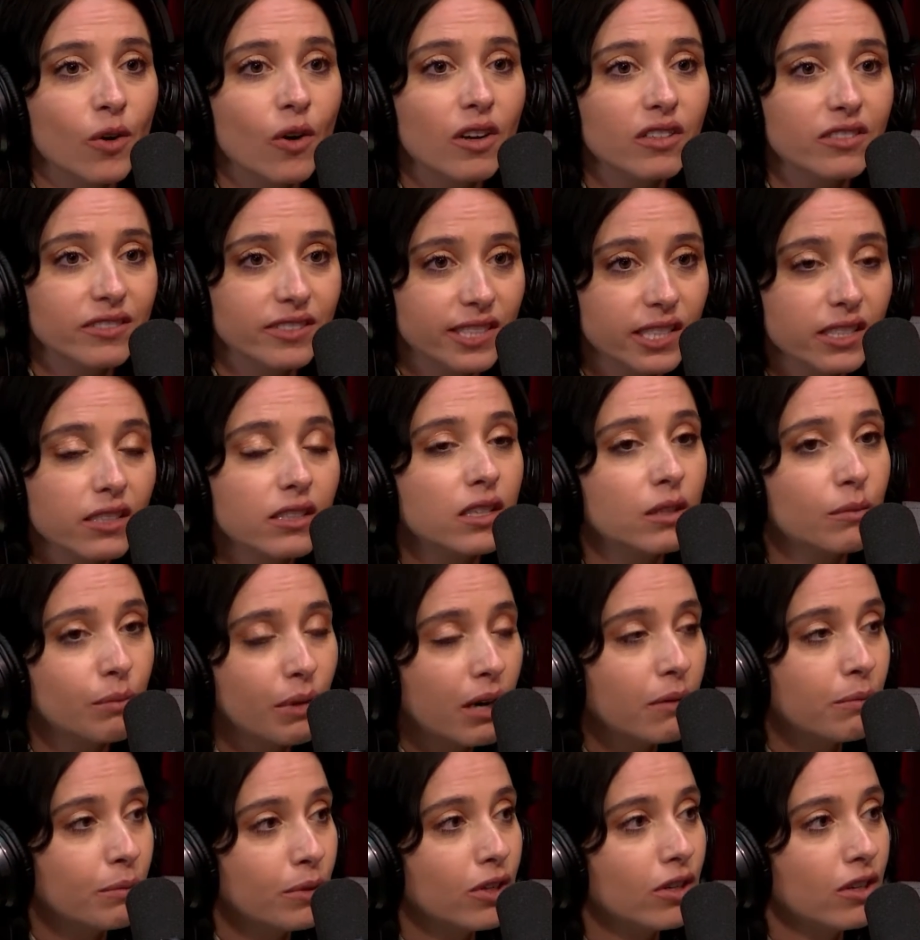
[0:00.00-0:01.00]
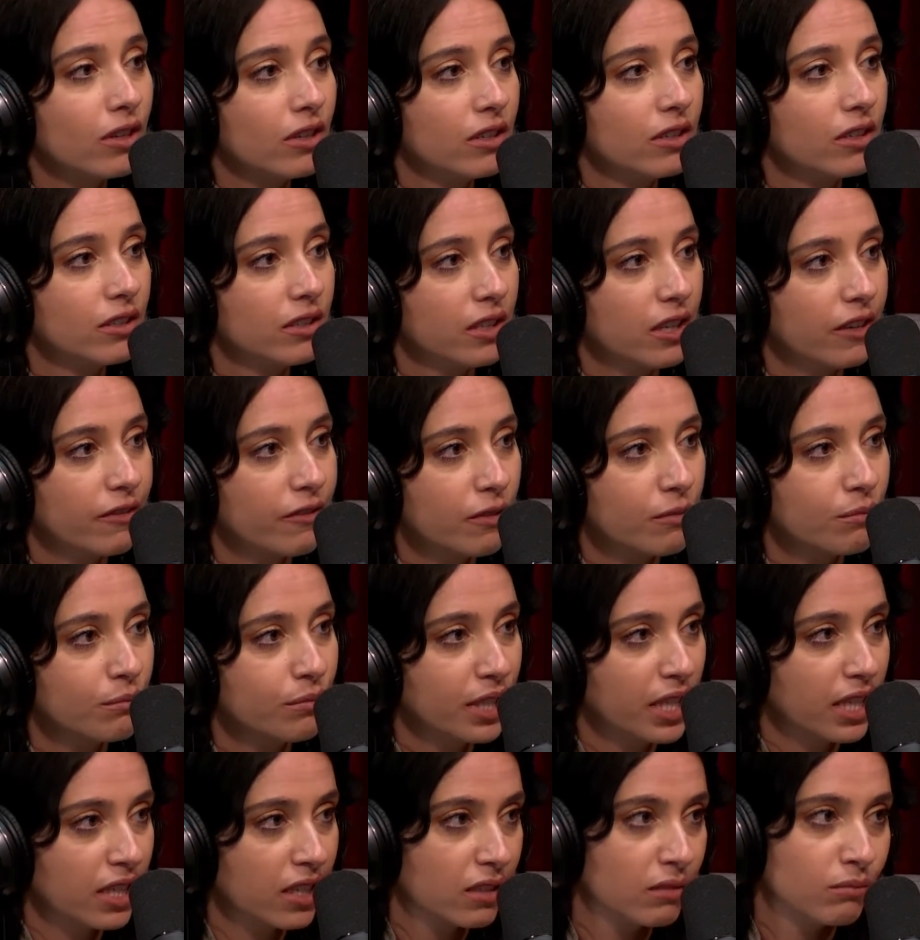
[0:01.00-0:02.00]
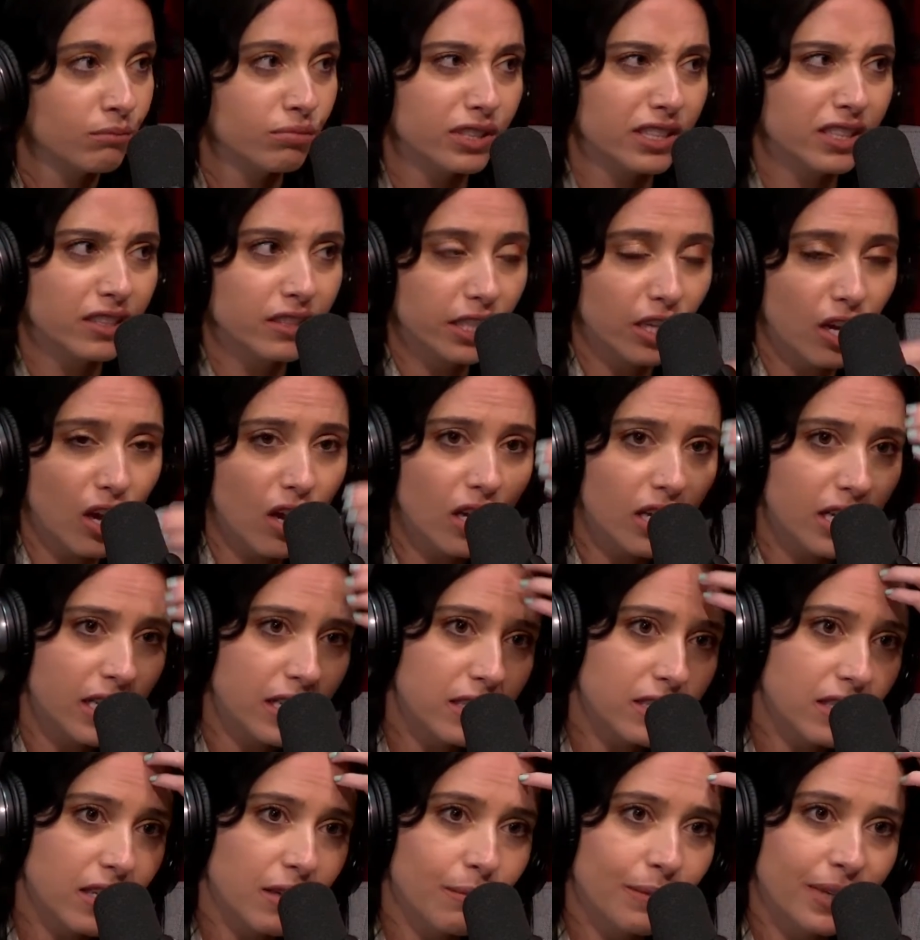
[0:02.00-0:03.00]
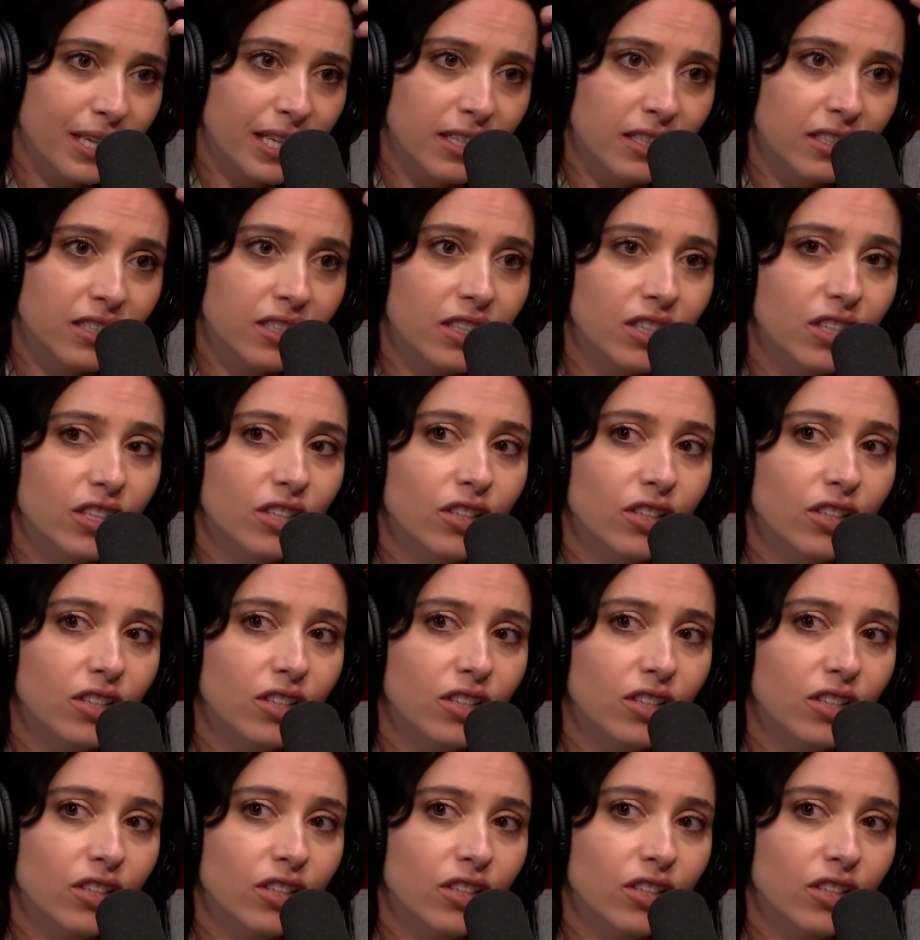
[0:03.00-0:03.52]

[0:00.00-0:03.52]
still in a bubble. If I'm being completely honest, I mean,